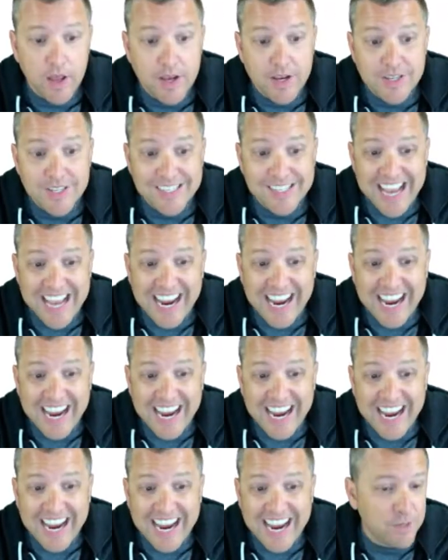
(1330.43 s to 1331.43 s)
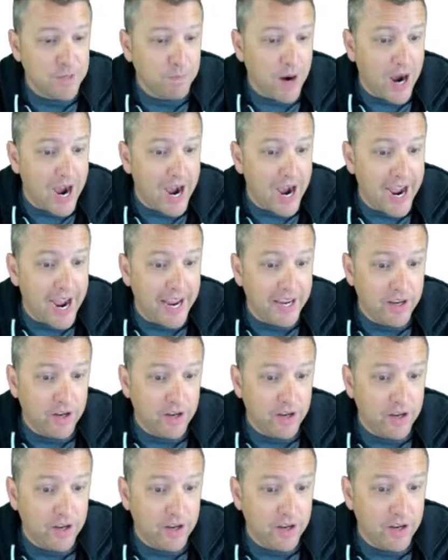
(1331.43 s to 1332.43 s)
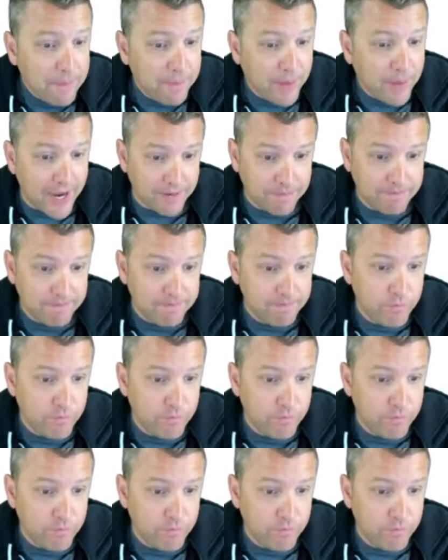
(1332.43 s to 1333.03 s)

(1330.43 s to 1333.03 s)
Second is by your pipeline.